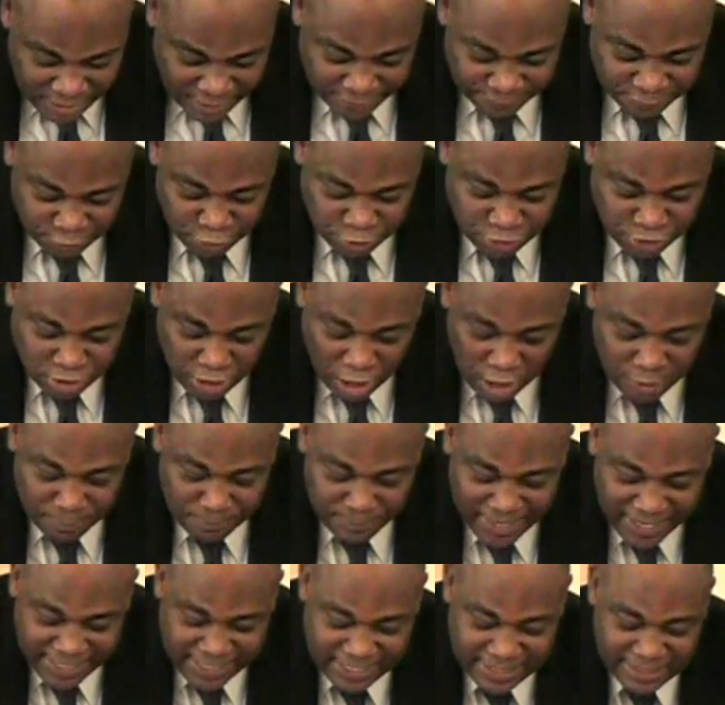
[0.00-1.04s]
If you start
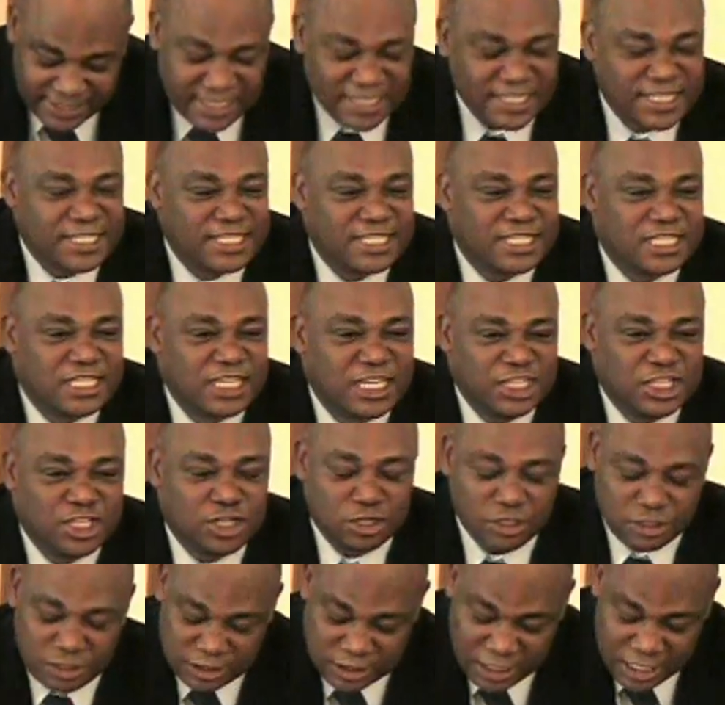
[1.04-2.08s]
making
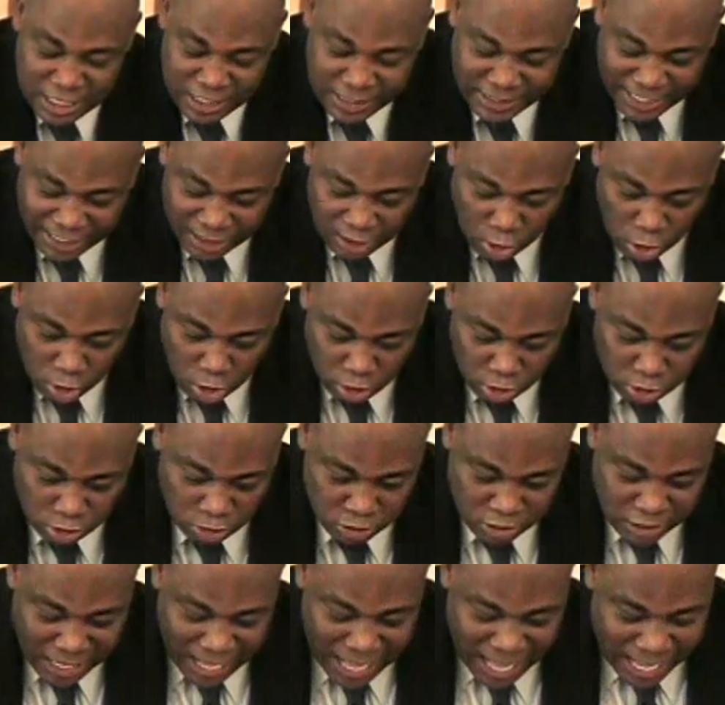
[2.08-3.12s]
decisions that honor
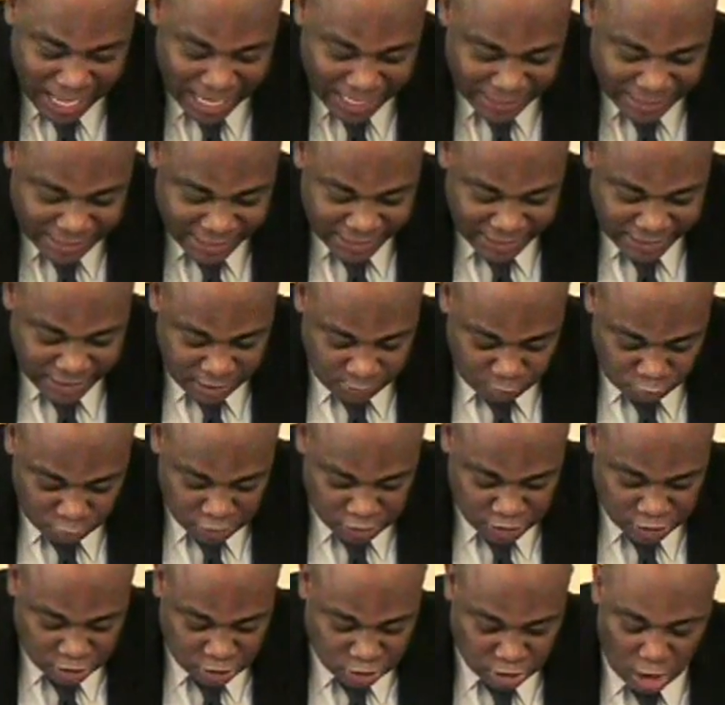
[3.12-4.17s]
God, He will
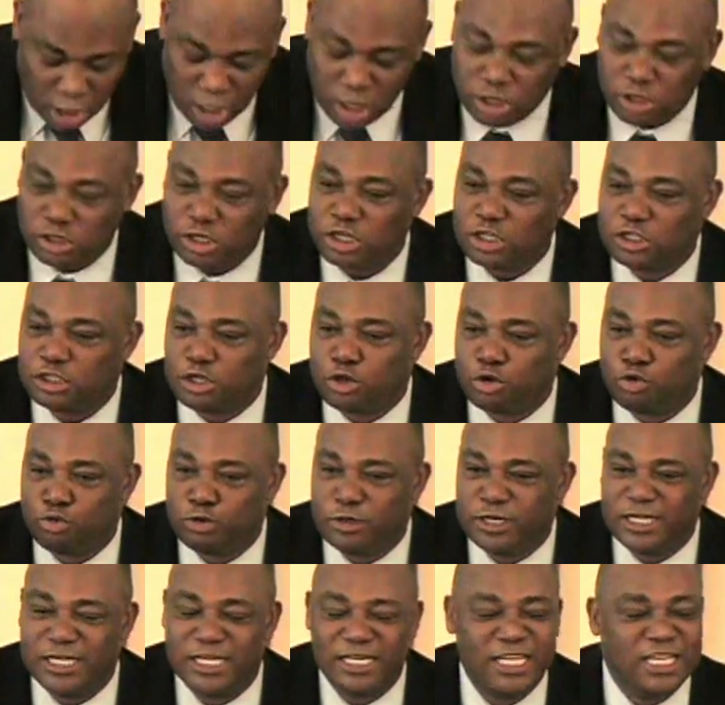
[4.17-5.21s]
start to
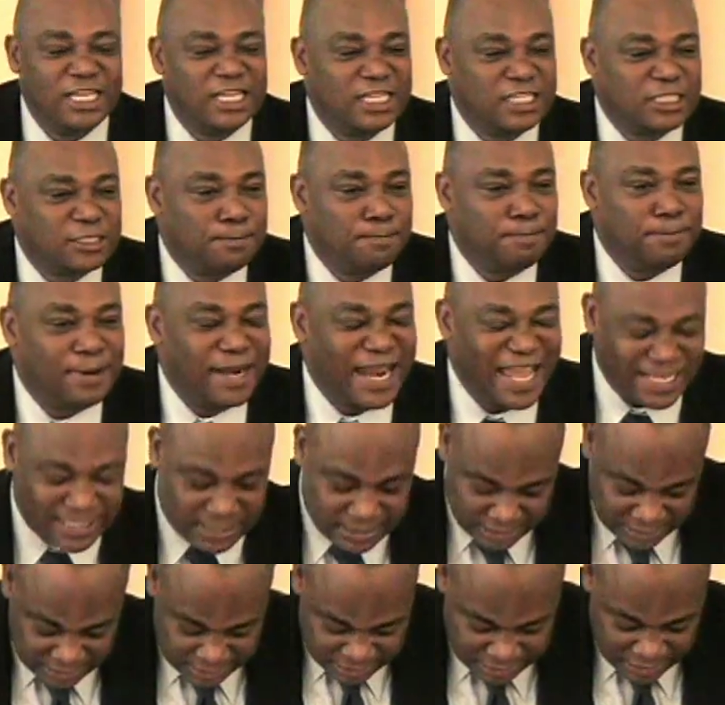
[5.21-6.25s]
release
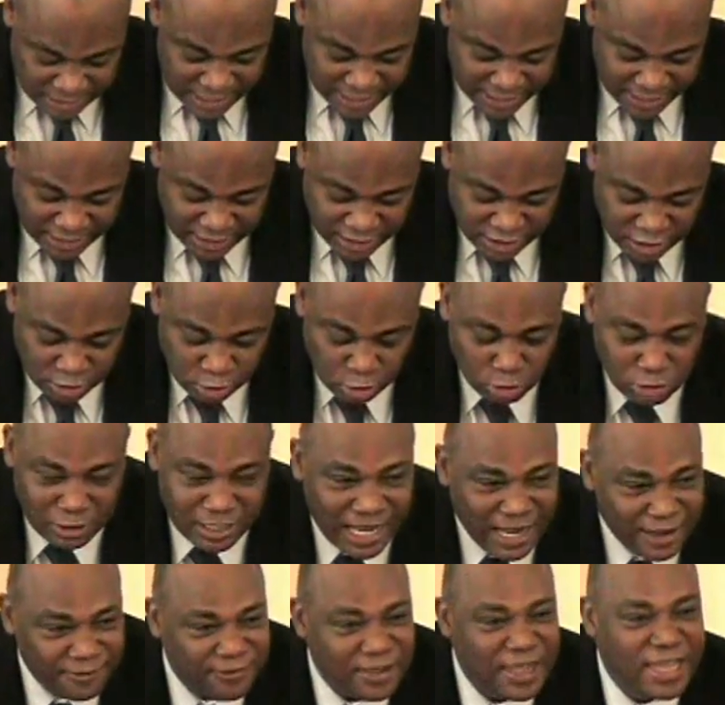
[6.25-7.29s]
blessings into your
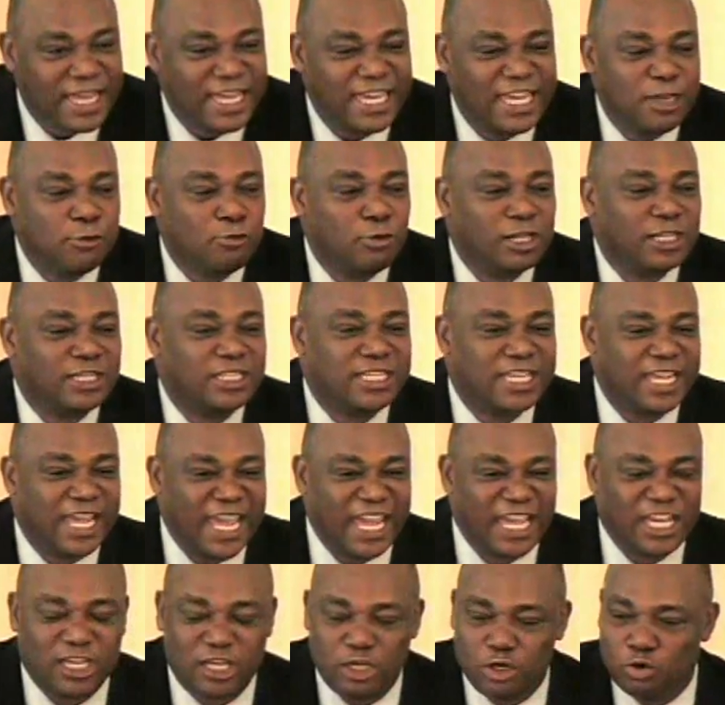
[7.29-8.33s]
life. He will
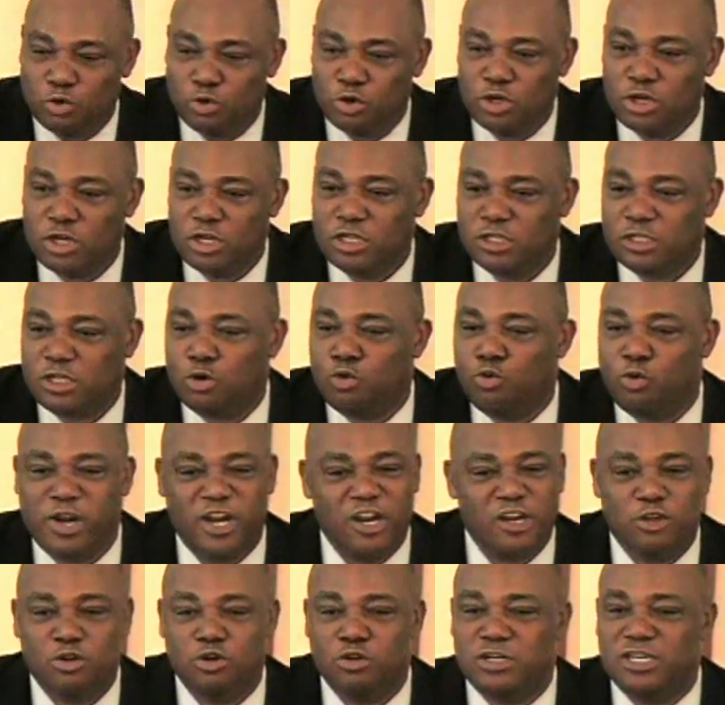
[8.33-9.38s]
take you to where
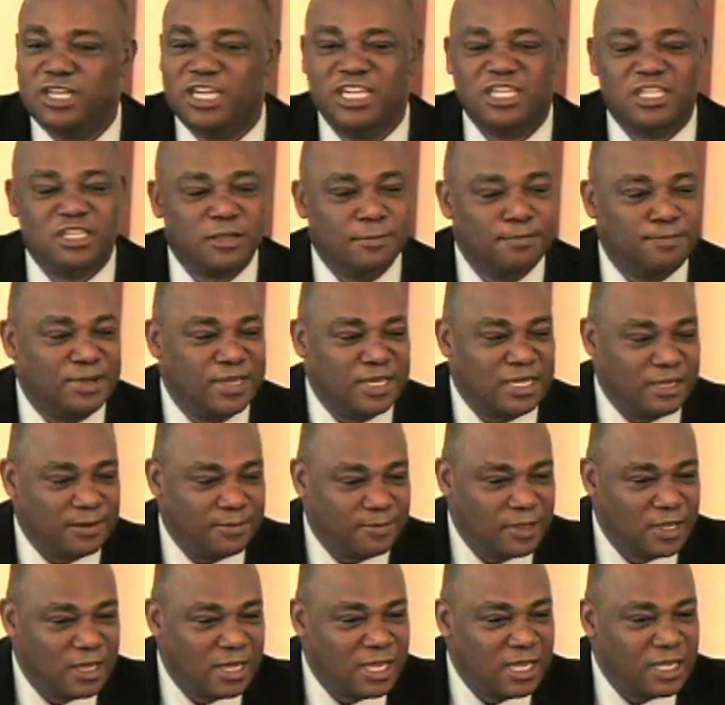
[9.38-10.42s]
you need to be.
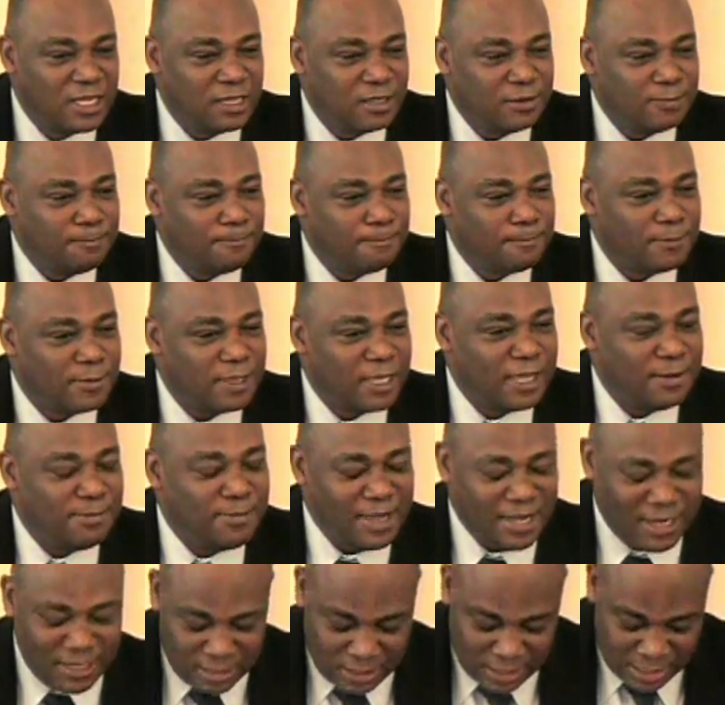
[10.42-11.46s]

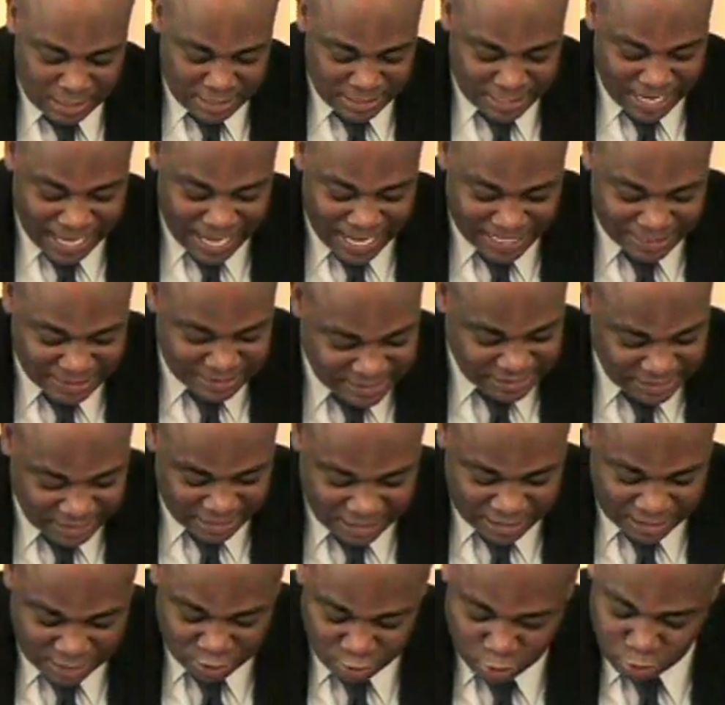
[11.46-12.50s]
Amen. God
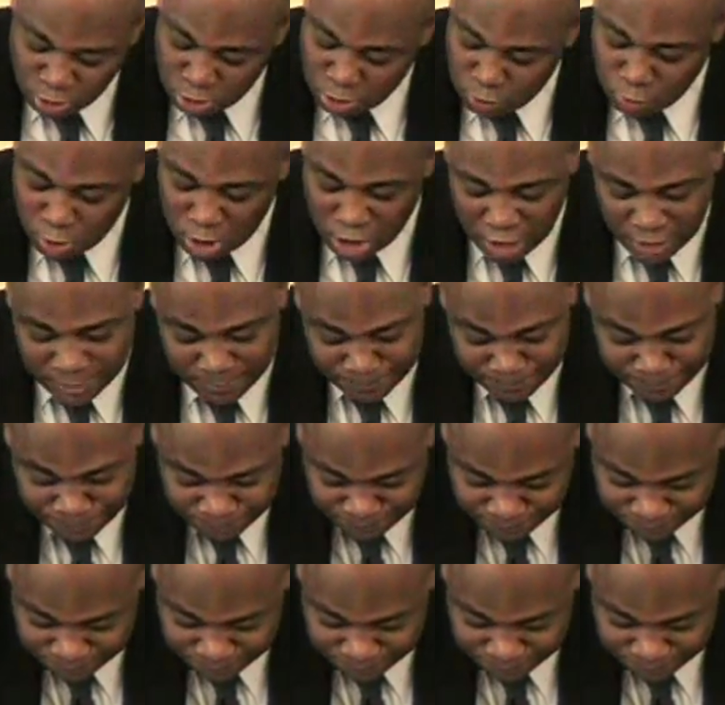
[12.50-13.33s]
said, You know what?